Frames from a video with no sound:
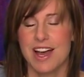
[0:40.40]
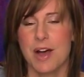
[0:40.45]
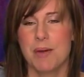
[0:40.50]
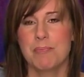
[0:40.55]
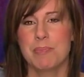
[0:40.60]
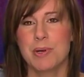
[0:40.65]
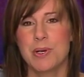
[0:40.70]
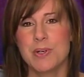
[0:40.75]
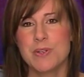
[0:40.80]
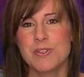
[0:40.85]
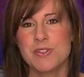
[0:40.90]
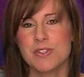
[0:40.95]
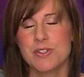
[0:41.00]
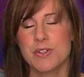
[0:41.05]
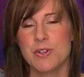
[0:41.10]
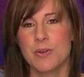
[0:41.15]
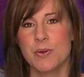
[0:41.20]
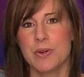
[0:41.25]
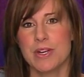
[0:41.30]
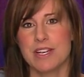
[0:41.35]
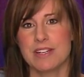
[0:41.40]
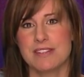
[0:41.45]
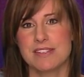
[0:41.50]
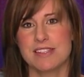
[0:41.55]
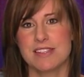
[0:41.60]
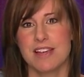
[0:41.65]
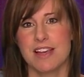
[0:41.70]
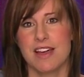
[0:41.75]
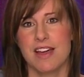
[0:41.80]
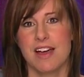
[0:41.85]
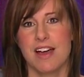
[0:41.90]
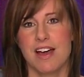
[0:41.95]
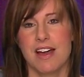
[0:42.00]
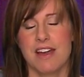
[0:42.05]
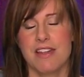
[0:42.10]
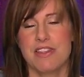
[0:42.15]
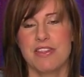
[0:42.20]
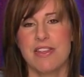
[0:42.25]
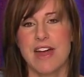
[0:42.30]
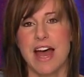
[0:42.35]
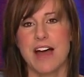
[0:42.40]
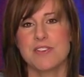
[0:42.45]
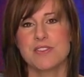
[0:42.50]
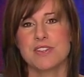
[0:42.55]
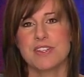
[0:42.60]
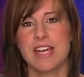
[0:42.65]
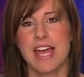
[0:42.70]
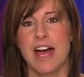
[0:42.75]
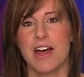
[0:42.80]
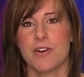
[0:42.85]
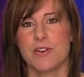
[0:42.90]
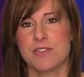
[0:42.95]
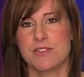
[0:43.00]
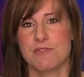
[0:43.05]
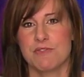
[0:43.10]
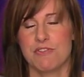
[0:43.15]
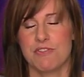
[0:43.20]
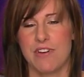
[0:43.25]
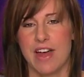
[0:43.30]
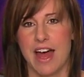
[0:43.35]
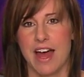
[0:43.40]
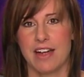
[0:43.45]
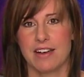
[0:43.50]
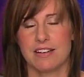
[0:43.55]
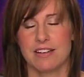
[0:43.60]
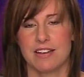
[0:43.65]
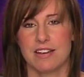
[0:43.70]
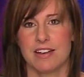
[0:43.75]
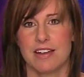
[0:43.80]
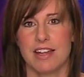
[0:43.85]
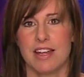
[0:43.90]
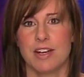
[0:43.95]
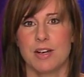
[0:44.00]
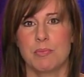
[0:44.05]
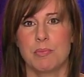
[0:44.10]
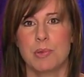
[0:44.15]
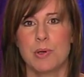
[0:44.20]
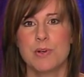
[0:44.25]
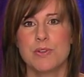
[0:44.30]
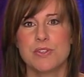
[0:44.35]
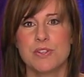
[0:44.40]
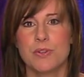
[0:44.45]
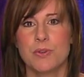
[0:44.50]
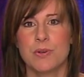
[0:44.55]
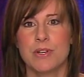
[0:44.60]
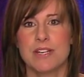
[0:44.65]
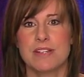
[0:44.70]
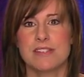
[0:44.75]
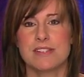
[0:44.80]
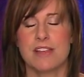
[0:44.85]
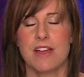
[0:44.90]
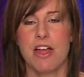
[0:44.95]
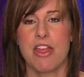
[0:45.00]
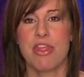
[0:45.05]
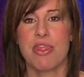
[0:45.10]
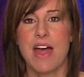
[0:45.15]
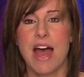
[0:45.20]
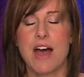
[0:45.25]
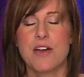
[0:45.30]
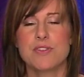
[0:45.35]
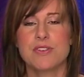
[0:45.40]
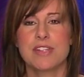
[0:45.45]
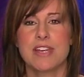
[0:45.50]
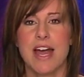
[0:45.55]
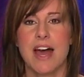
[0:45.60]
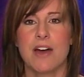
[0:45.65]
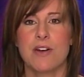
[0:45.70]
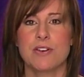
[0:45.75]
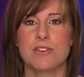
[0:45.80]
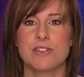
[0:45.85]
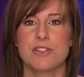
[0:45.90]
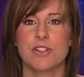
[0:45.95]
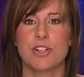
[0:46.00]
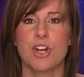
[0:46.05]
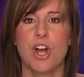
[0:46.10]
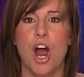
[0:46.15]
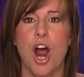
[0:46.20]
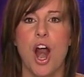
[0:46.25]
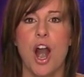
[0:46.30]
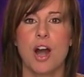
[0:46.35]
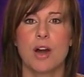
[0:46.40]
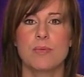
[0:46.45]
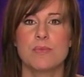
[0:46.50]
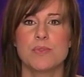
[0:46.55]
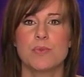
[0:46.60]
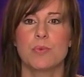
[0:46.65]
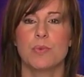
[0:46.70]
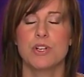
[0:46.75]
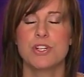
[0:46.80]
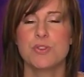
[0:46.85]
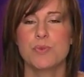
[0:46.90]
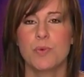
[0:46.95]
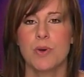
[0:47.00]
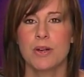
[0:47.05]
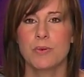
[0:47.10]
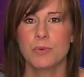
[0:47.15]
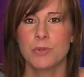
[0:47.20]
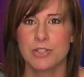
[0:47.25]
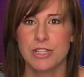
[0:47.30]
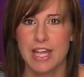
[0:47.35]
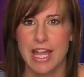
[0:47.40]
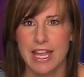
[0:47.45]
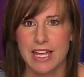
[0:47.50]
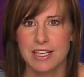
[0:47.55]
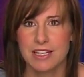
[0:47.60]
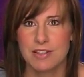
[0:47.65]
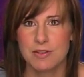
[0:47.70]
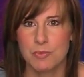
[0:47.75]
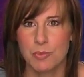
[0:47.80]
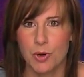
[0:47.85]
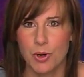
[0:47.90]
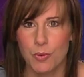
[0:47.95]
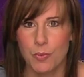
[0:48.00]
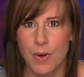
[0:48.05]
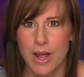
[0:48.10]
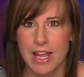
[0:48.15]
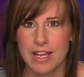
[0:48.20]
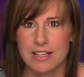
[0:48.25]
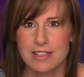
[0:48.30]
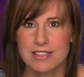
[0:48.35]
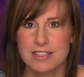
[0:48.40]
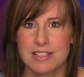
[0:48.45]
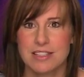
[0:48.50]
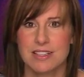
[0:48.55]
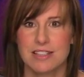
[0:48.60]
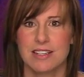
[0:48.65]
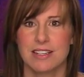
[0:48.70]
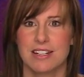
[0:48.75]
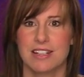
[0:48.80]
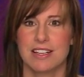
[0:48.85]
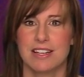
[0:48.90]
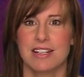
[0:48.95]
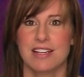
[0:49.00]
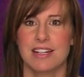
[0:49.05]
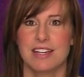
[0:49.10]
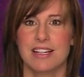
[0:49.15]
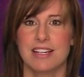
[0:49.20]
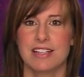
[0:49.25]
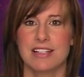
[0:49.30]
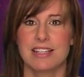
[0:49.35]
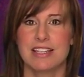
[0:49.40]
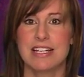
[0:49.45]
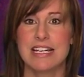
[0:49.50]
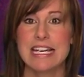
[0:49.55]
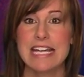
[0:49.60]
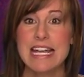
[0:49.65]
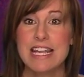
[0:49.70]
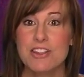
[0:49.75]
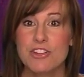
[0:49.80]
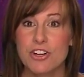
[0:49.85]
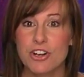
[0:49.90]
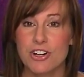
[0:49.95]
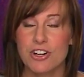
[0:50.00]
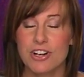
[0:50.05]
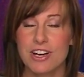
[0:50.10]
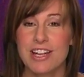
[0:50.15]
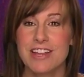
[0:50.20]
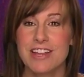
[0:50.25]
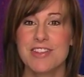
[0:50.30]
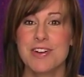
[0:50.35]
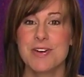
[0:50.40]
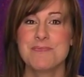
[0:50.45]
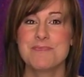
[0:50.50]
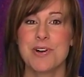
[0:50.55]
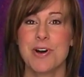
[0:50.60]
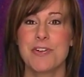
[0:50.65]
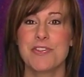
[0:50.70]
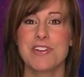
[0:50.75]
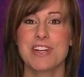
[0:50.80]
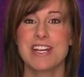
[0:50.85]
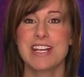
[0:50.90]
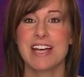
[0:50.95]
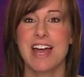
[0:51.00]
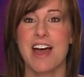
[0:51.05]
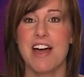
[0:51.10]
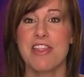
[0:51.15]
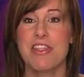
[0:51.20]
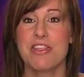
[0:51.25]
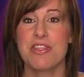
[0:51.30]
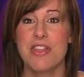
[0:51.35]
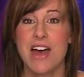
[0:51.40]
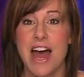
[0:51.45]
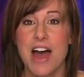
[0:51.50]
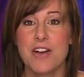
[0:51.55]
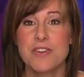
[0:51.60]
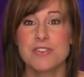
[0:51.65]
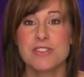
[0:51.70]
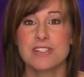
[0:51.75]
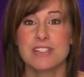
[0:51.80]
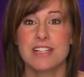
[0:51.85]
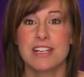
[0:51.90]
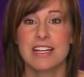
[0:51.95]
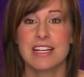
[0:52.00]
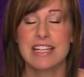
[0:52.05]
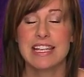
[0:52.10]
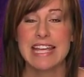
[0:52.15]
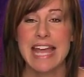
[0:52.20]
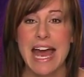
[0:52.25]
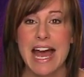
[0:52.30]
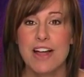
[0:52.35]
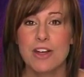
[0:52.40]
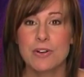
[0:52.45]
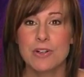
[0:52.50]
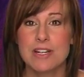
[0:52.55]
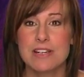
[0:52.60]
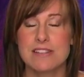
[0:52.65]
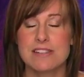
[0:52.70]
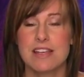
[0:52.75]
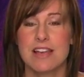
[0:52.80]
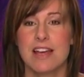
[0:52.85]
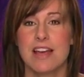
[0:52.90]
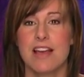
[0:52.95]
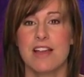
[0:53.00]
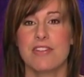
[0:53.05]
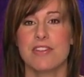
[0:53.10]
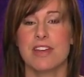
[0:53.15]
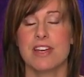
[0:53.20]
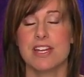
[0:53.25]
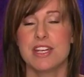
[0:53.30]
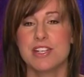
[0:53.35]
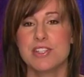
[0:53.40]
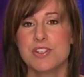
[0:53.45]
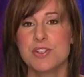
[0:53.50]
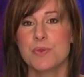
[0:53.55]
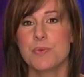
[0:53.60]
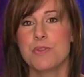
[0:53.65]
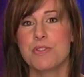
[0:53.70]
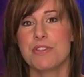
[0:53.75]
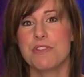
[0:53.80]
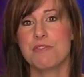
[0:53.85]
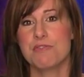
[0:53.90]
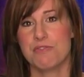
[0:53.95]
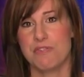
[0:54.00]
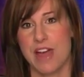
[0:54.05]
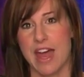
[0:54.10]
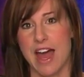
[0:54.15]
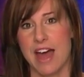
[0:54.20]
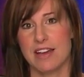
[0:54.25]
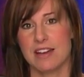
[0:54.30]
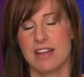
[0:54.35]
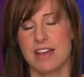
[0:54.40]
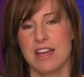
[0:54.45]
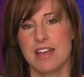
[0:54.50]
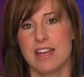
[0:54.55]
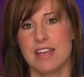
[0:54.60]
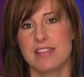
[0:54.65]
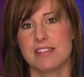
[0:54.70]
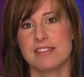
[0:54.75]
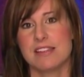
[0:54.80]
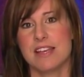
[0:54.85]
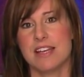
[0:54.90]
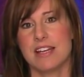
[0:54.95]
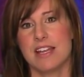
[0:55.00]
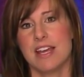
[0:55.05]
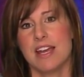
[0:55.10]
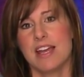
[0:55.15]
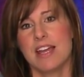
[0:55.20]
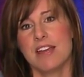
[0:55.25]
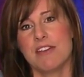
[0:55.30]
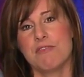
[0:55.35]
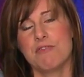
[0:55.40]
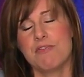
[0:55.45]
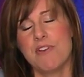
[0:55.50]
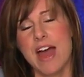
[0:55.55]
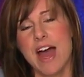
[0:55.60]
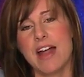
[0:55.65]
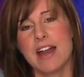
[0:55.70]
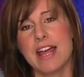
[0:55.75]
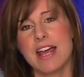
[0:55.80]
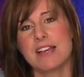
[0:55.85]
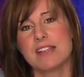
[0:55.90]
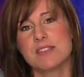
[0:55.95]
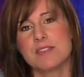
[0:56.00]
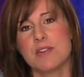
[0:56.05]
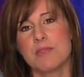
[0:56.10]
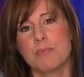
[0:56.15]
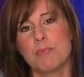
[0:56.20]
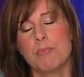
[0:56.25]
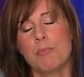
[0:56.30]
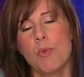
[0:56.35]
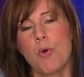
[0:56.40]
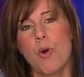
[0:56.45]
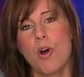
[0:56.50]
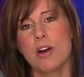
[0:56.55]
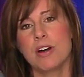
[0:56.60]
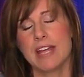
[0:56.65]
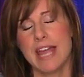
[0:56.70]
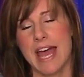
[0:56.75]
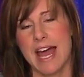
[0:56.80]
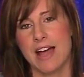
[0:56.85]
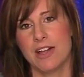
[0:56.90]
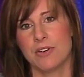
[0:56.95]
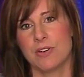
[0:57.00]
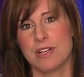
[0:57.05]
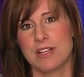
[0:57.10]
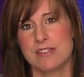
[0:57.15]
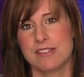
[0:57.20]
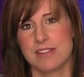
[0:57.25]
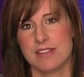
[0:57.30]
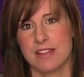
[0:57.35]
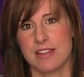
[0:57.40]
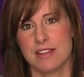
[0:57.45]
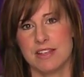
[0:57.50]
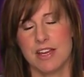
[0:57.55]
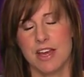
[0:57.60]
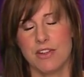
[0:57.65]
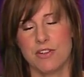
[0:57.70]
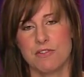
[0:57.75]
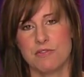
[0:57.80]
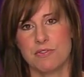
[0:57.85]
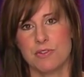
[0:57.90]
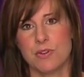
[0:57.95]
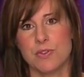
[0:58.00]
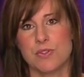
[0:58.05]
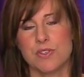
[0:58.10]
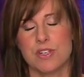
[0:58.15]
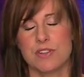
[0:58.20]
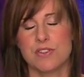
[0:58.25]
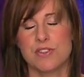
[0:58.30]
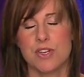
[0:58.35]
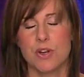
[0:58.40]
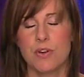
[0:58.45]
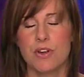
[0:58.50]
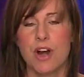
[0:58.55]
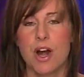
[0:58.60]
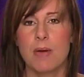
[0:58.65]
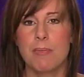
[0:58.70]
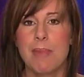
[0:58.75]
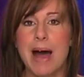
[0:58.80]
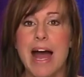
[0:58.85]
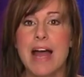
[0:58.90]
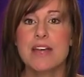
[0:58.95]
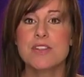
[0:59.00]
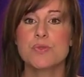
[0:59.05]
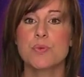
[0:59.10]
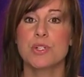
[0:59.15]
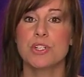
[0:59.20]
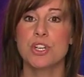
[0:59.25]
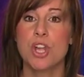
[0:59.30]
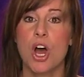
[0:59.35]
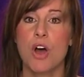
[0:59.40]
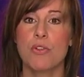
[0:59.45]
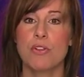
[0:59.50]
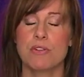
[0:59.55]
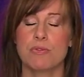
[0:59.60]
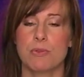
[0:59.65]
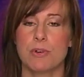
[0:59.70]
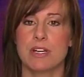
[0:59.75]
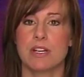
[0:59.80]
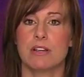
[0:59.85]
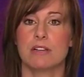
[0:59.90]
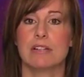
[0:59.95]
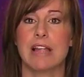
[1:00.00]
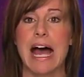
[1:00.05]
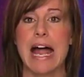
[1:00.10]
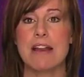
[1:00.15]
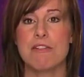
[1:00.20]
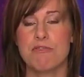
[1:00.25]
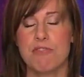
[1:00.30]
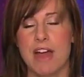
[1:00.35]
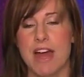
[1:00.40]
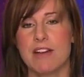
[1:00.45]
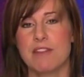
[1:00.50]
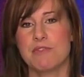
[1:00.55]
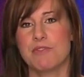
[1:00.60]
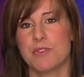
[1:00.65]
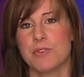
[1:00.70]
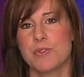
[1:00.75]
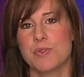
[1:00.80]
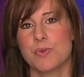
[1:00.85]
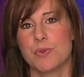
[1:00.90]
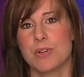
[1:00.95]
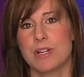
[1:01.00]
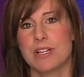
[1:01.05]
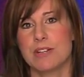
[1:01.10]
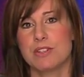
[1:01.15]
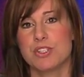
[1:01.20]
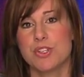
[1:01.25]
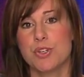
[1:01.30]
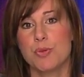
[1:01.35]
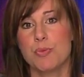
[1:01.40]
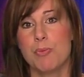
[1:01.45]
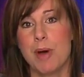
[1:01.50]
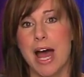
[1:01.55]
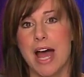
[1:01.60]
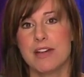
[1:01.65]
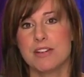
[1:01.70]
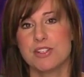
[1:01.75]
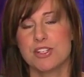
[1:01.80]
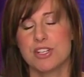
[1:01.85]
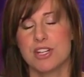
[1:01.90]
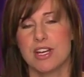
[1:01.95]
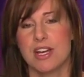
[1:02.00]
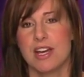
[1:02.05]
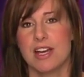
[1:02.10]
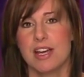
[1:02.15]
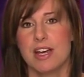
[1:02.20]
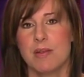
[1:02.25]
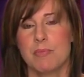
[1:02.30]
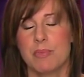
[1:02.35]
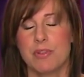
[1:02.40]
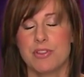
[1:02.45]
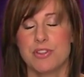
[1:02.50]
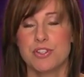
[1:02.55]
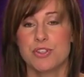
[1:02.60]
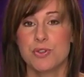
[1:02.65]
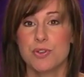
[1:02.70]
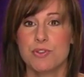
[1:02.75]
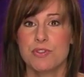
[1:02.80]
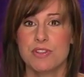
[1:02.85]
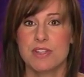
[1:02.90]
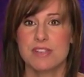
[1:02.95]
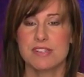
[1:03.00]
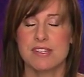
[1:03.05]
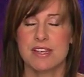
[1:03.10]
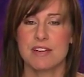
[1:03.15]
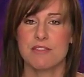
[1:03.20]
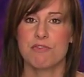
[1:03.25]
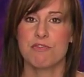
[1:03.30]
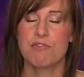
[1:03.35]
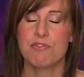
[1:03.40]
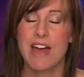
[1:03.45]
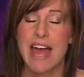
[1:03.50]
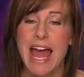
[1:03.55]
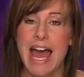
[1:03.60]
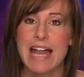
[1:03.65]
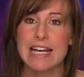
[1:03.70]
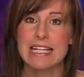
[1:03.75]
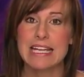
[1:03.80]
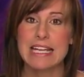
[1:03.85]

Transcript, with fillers: a person who eats a 1,000 calories in fat and a person who eats a 1,000 calories in carbs, which one will gain more weight? Neither. They're both eating a 1,000 calories. The issue with the fat is that fat has more calories than the other foods. And so in our minds, we know that if we eat a lot of fatty foods, we're eating too much. But the truth is that fat,